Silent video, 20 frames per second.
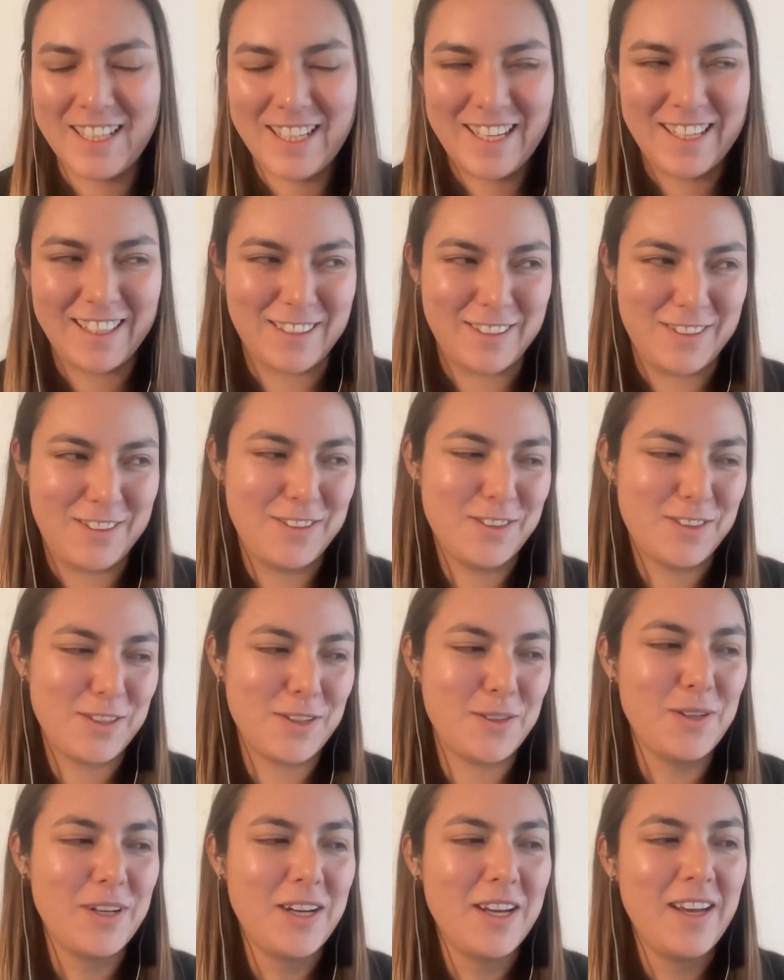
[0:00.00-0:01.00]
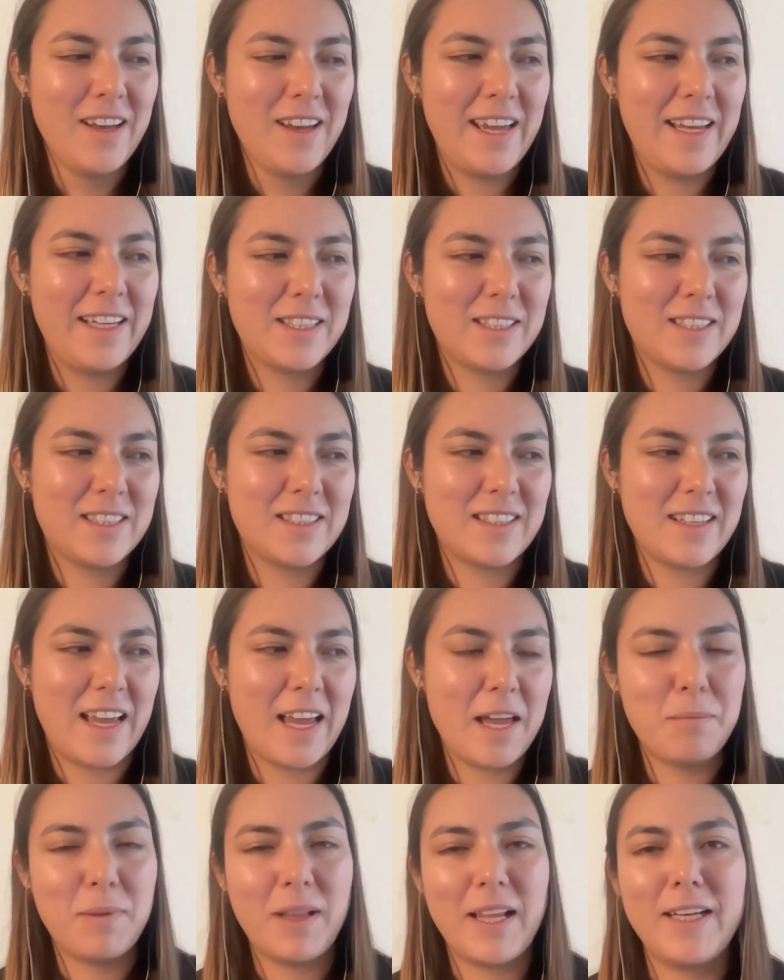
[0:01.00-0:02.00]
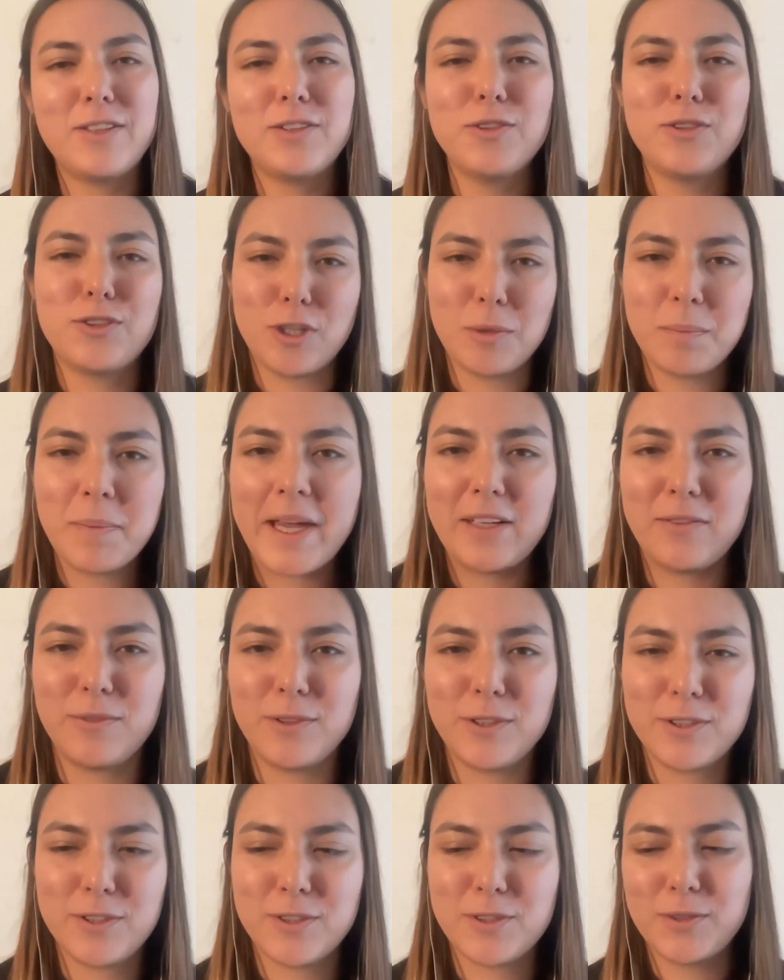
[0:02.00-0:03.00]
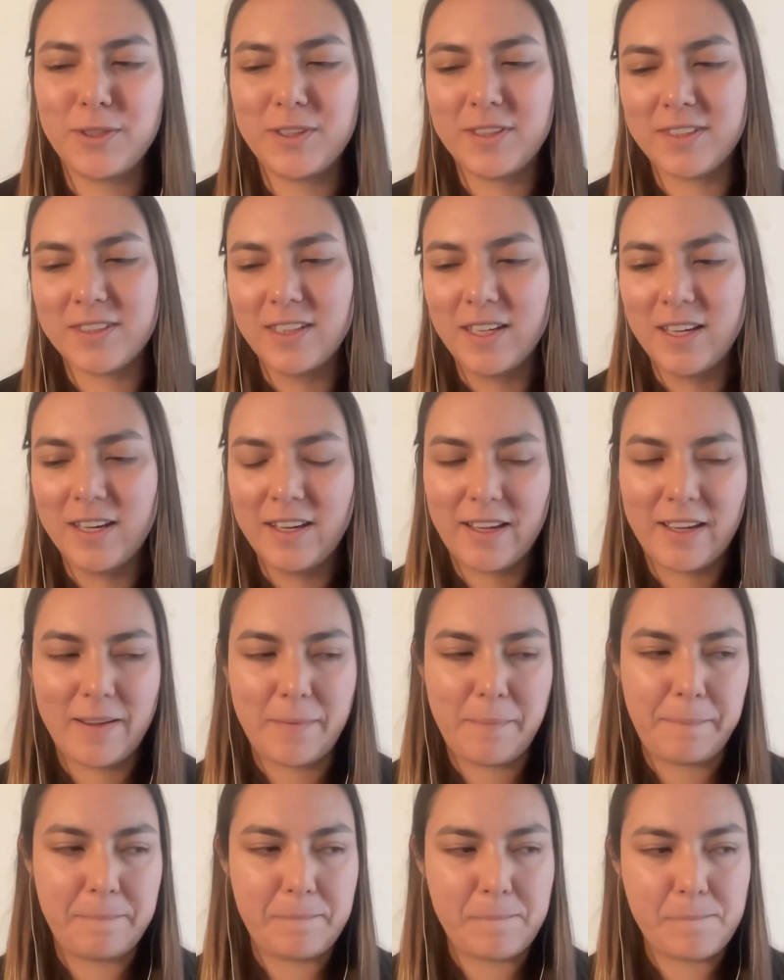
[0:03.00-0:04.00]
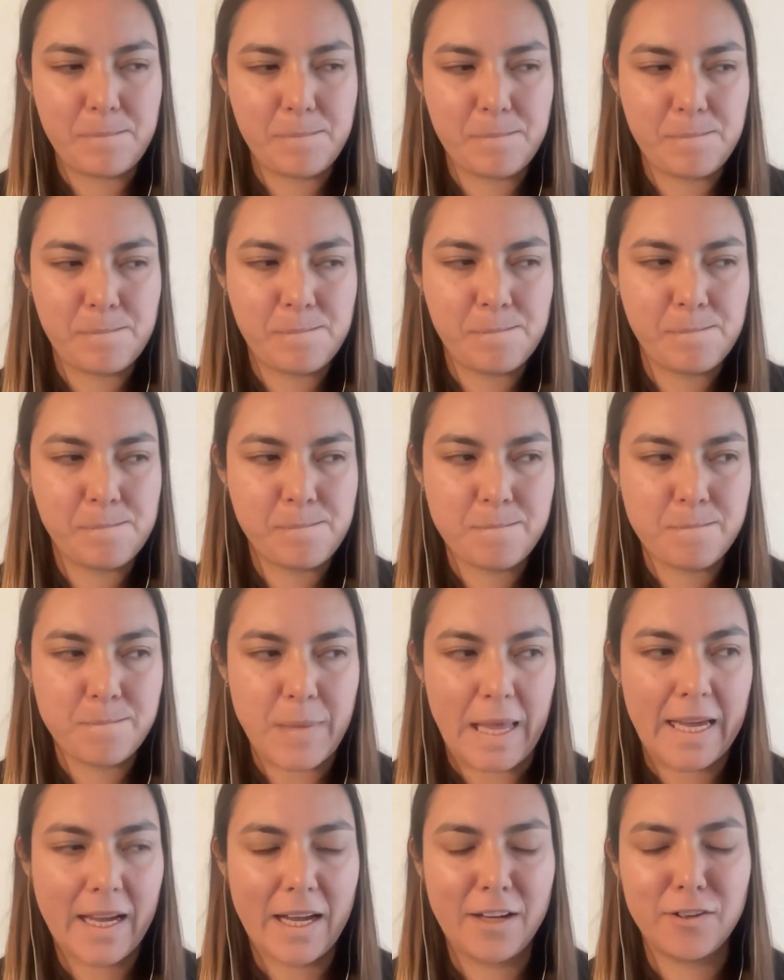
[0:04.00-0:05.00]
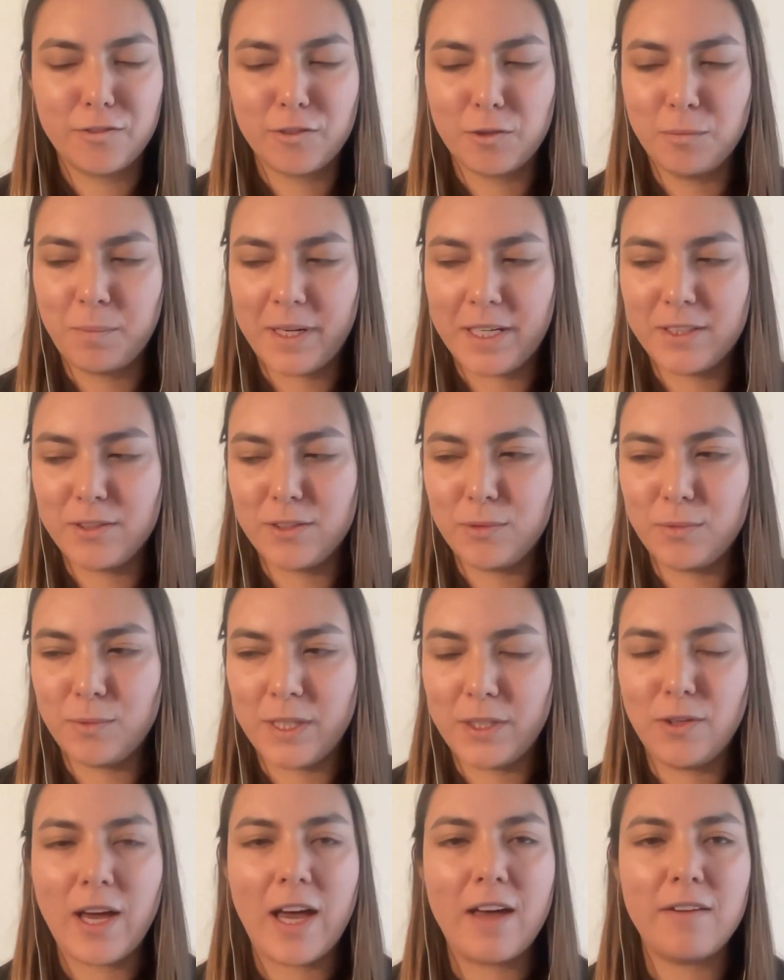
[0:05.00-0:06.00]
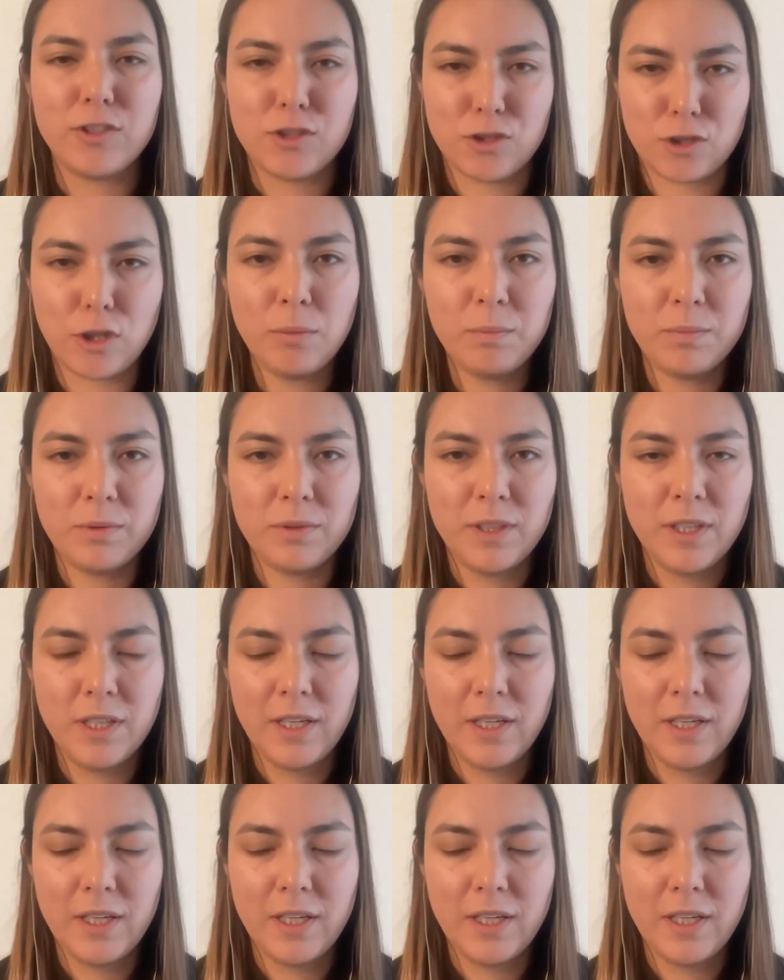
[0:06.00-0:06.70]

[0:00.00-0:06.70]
like, So I applied to job adverts. So it's, I kind of compare it to when you have a shop.